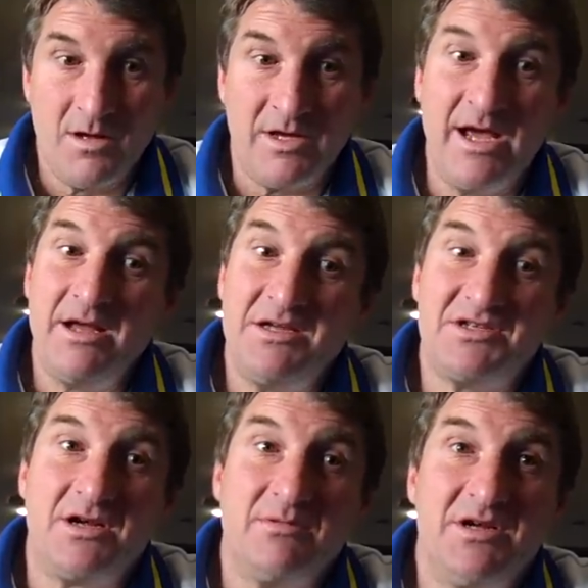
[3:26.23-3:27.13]
Yeah,
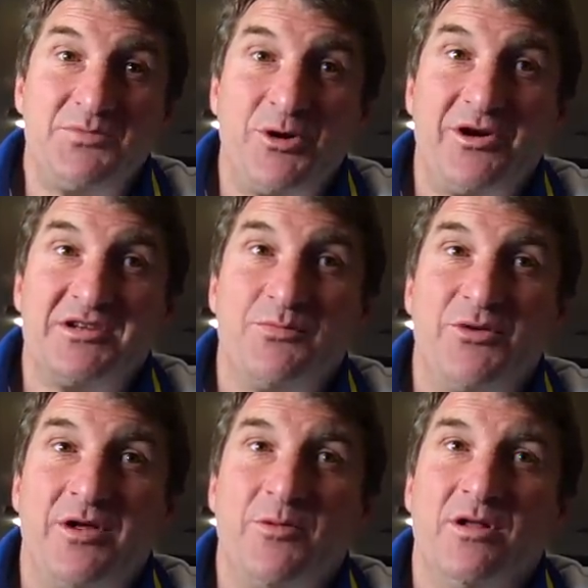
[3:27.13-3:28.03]
he's progressing
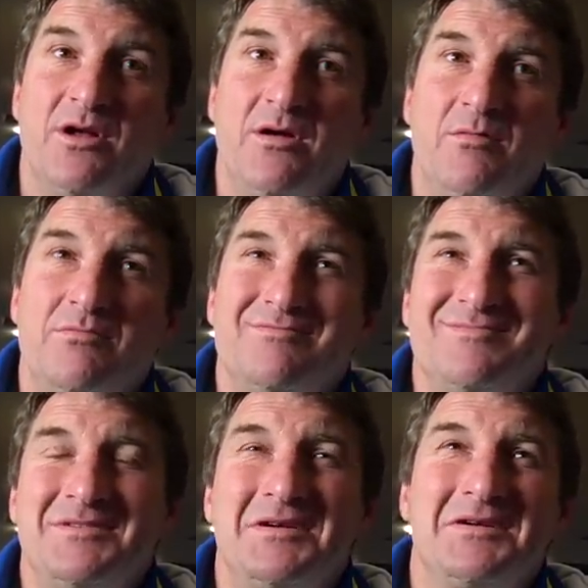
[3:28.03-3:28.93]
pretty well.
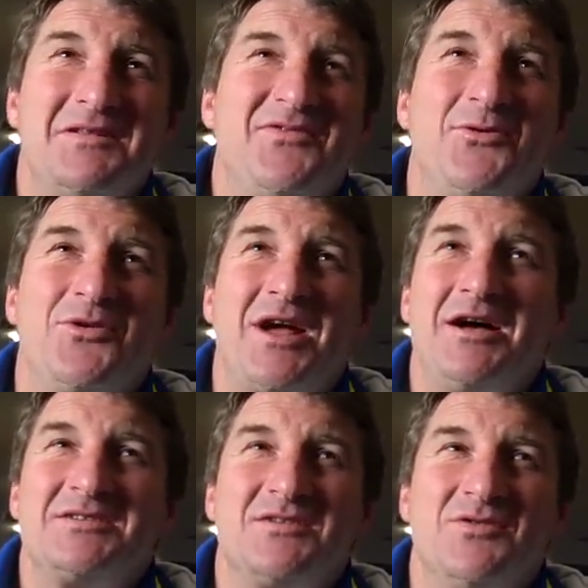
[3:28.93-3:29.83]
The
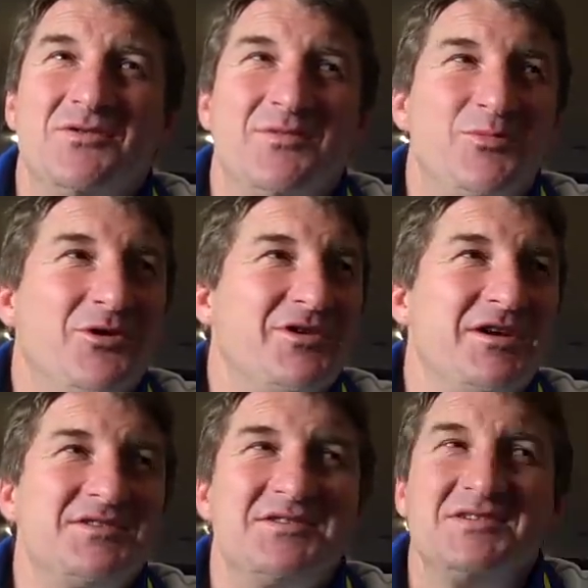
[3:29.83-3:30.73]
forecast or the
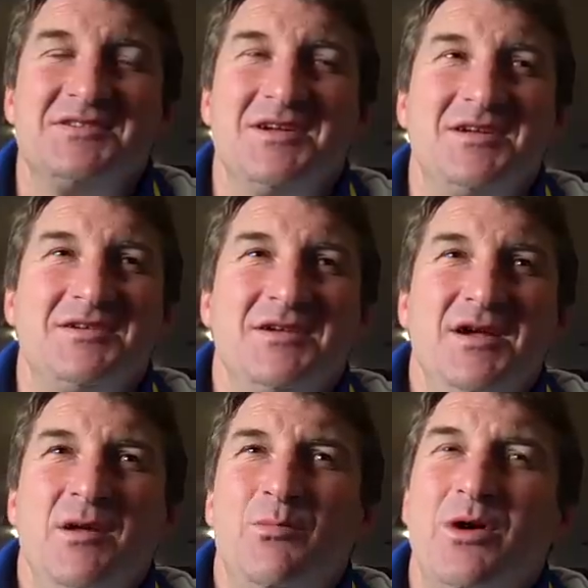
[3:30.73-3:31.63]
prognosis is that he
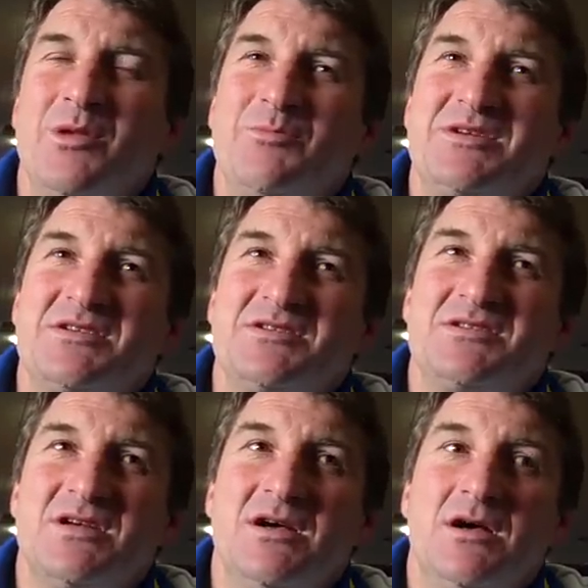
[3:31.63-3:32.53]
probably
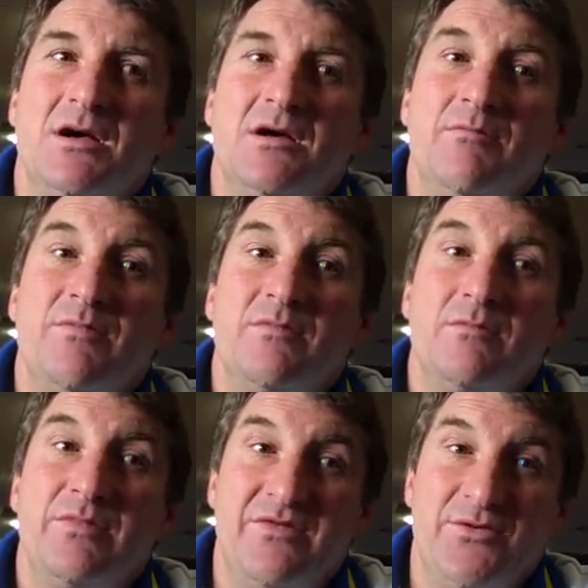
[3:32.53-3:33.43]
misses
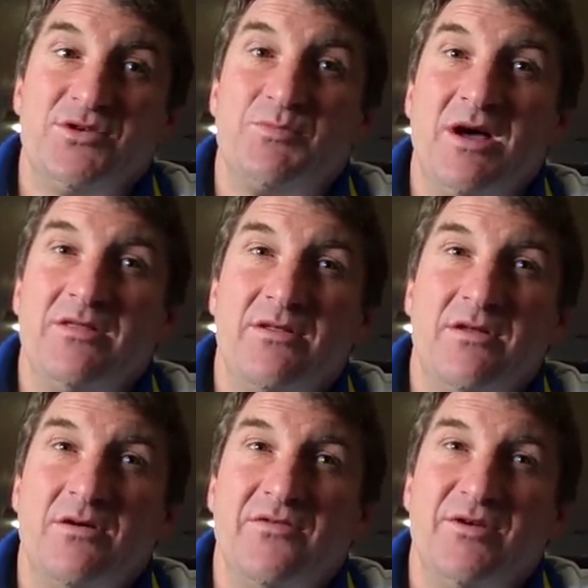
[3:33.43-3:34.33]
the first month,
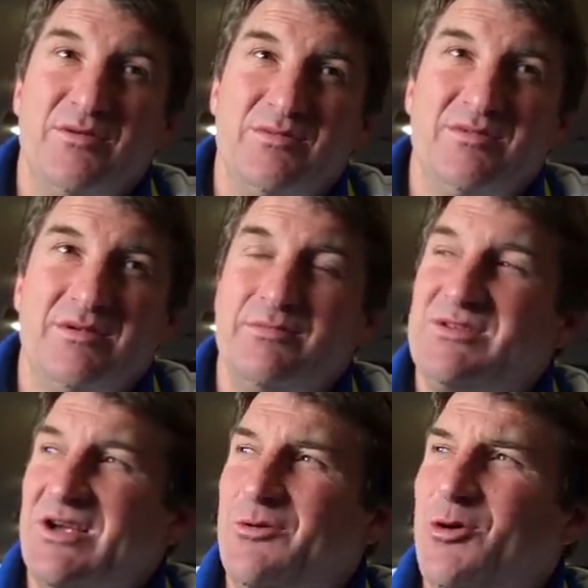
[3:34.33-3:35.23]

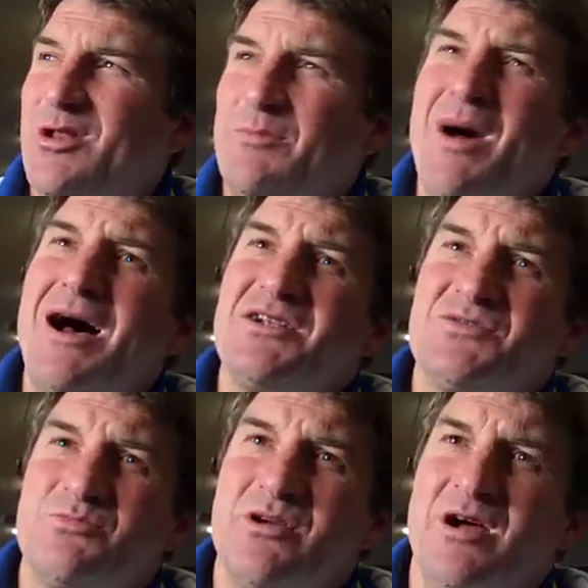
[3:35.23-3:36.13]
so early
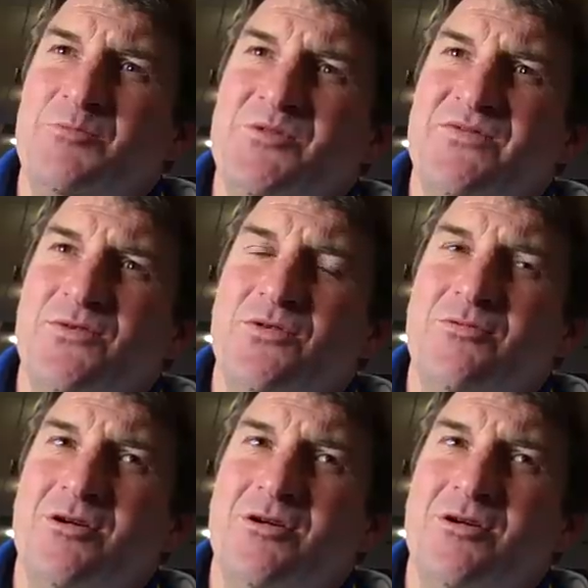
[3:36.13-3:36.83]
March we're open for.